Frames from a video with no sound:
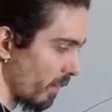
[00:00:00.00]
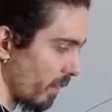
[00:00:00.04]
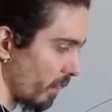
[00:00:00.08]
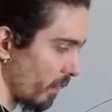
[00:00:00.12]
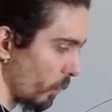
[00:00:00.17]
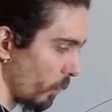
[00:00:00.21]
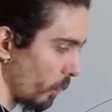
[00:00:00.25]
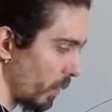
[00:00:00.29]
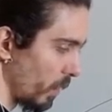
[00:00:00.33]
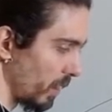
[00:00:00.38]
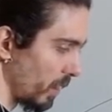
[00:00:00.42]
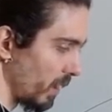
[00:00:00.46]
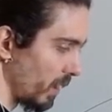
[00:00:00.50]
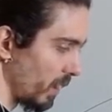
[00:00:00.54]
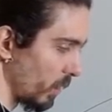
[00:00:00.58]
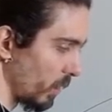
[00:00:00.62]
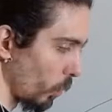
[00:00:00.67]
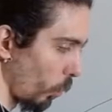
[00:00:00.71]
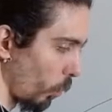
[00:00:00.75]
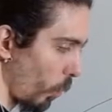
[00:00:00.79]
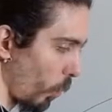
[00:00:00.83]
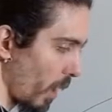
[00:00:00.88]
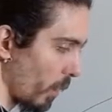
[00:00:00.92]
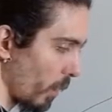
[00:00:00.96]
which is
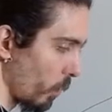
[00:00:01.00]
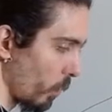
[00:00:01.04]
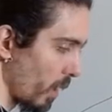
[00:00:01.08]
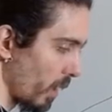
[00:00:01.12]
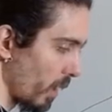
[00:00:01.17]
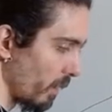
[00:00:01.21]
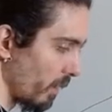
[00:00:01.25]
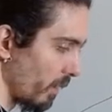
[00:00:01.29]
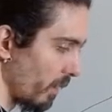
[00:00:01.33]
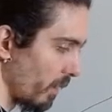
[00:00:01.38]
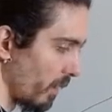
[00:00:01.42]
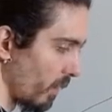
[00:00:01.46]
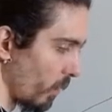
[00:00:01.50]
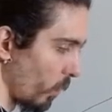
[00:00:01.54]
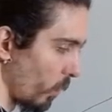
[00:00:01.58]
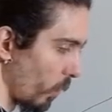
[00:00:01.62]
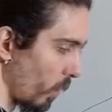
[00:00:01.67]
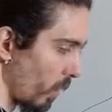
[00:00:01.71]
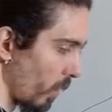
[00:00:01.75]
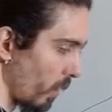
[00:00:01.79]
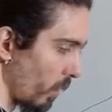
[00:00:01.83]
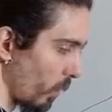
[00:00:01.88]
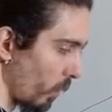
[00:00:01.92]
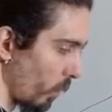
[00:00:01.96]
y one,
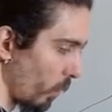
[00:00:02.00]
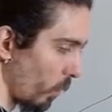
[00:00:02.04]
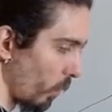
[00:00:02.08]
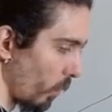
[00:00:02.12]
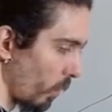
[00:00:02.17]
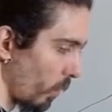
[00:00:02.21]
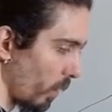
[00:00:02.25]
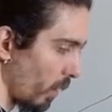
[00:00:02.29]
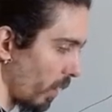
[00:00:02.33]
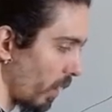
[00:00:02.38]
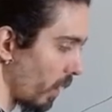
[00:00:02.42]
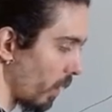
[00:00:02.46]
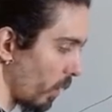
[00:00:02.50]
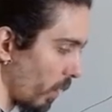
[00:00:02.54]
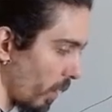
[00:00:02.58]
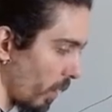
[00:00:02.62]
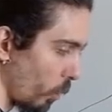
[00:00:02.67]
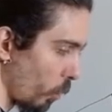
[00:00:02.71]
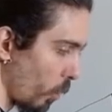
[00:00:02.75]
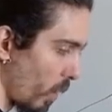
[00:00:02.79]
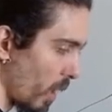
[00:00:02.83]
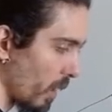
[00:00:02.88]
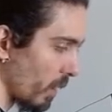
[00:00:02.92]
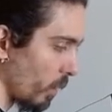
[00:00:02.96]
uh,
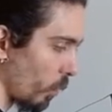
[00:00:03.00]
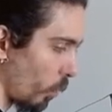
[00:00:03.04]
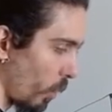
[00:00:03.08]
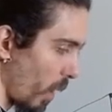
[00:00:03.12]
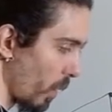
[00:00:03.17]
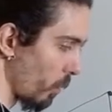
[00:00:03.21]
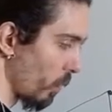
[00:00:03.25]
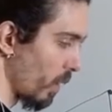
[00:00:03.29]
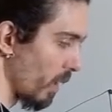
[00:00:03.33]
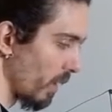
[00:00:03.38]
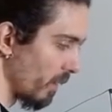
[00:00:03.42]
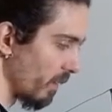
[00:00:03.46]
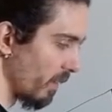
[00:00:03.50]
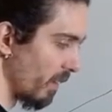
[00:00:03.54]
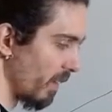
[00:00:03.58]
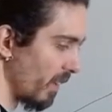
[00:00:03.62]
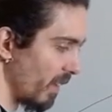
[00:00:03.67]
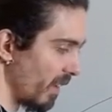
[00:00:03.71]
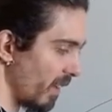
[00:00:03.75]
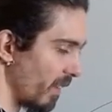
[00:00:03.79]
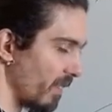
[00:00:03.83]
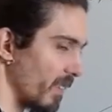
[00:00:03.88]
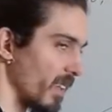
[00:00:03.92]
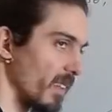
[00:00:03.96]
one, y one,
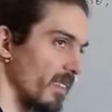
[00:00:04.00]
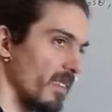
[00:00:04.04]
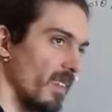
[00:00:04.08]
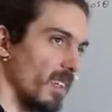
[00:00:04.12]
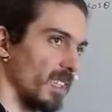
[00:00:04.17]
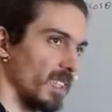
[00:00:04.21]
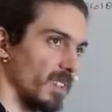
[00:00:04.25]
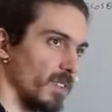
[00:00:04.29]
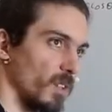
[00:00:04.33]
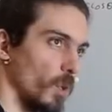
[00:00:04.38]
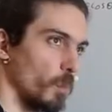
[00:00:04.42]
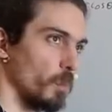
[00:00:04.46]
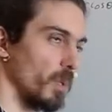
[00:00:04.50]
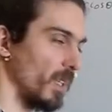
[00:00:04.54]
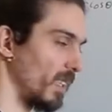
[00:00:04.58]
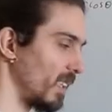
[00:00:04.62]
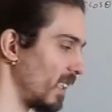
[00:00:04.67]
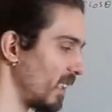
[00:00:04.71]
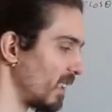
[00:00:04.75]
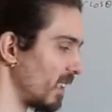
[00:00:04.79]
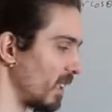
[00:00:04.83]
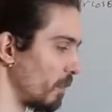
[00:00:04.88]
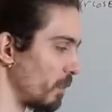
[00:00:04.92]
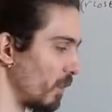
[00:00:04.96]
then the slope is
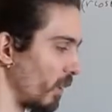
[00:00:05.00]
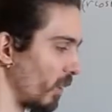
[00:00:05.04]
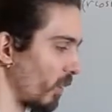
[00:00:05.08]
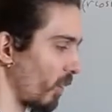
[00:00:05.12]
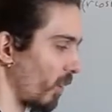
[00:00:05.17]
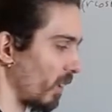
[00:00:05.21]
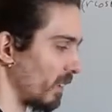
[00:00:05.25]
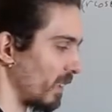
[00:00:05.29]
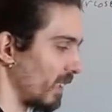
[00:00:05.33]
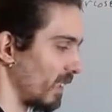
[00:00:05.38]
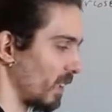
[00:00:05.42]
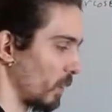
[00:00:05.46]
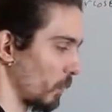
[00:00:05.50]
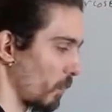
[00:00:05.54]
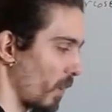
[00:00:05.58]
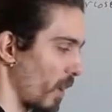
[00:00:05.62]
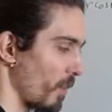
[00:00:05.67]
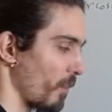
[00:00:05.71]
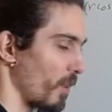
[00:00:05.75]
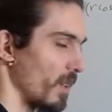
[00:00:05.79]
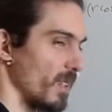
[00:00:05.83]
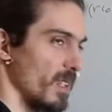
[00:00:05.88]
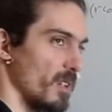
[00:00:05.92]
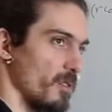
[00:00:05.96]
easy because it's y
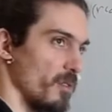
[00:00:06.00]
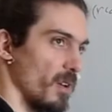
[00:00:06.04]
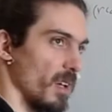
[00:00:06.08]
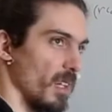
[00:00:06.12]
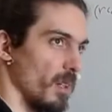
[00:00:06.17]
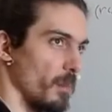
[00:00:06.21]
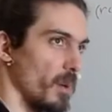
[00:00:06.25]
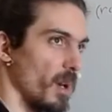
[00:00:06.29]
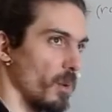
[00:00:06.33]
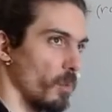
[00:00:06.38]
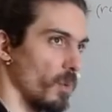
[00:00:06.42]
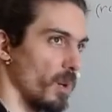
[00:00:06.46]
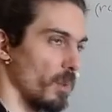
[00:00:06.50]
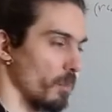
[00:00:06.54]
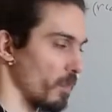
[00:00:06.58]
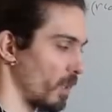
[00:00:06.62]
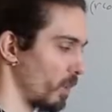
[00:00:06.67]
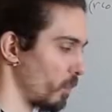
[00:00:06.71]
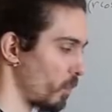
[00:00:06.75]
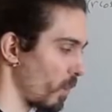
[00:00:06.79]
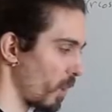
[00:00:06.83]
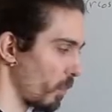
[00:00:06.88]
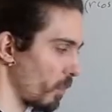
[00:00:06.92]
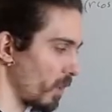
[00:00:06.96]
one divided by one, but
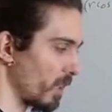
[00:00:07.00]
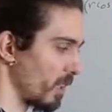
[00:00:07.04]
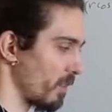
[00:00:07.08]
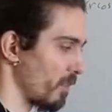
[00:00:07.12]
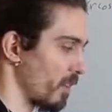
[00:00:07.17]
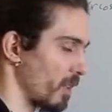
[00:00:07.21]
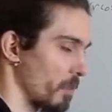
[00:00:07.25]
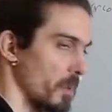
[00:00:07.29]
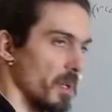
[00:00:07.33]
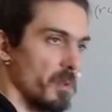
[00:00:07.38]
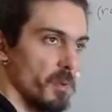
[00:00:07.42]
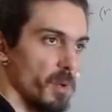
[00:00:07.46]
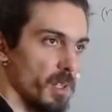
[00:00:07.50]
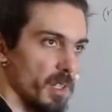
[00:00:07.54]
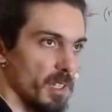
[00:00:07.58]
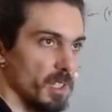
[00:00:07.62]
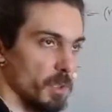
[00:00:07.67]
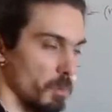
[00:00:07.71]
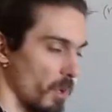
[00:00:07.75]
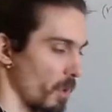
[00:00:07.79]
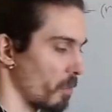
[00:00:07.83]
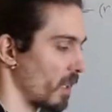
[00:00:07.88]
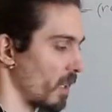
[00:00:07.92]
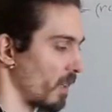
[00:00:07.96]
y one divided by one is y
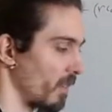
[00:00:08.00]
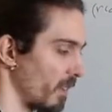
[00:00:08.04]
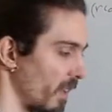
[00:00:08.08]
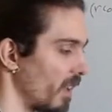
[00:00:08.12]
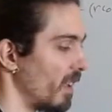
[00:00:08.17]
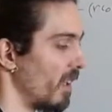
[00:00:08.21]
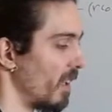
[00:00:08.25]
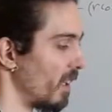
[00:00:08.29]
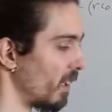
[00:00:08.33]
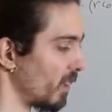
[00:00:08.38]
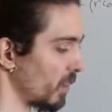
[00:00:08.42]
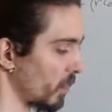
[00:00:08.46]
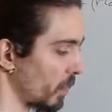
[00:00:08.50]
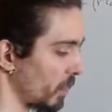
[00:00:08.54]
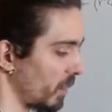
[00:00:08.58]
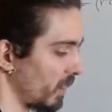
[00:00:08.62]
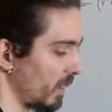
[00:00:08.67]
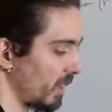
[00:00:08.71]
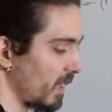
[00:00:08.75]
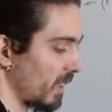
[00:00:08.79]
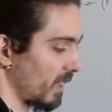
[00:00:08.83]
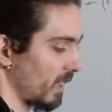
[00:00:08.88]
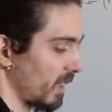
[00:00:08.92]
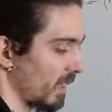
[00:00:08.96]
one. So it's
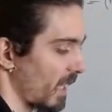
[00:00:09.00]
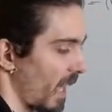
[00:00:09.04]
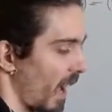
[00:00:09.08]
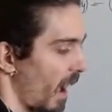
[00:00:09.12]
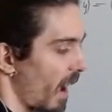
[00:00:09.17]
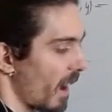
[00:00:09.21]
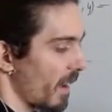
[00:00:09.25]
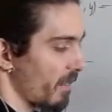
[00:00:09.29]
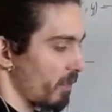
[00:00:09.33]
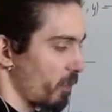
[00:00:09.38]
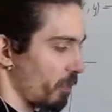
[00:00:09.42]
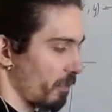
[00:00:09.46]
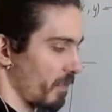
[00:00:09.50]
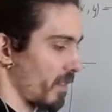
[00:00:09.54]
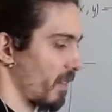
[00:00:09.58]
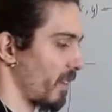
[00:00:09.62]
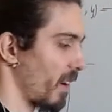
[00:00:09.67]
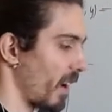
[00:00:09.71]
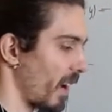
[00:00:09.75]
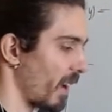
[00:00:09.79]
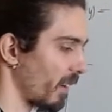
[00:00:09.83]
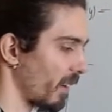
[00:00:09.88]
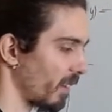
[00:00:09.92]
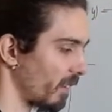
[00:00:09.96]
just the height of the
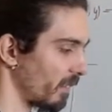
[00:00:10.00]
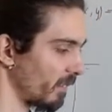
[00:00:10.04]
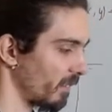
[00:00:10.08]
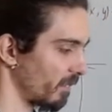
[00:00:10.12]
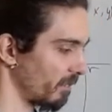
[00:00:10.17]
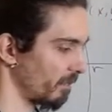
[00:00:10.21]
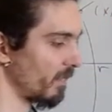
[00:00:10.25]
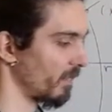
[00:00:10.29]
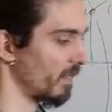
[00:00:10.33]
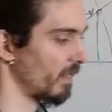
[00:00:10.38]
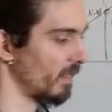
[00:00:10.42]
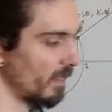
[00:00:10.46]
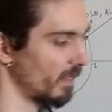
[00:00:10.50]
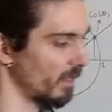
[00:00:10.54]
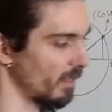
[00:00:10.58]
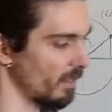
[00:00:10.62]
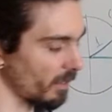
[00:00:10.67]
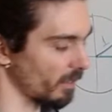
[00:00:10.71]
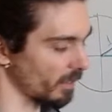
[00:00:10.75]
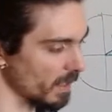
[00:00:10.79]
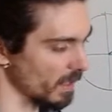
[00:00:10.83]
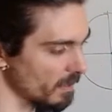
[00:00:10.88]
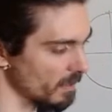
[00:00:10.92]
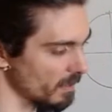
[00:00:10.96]
triangle,
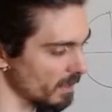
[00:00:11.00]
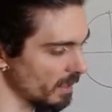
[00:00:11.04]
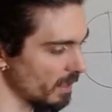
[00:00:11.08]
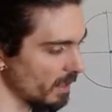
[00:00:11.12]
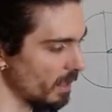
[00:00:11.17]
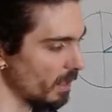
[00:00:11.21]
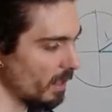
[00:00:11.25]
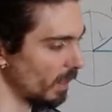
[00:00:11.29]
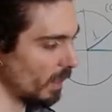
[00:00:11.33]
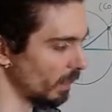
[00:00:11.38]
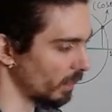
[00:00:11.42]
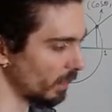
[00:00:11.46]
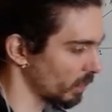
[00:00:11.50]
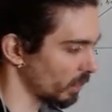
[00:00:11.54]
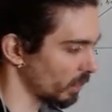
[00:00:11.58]
okay? So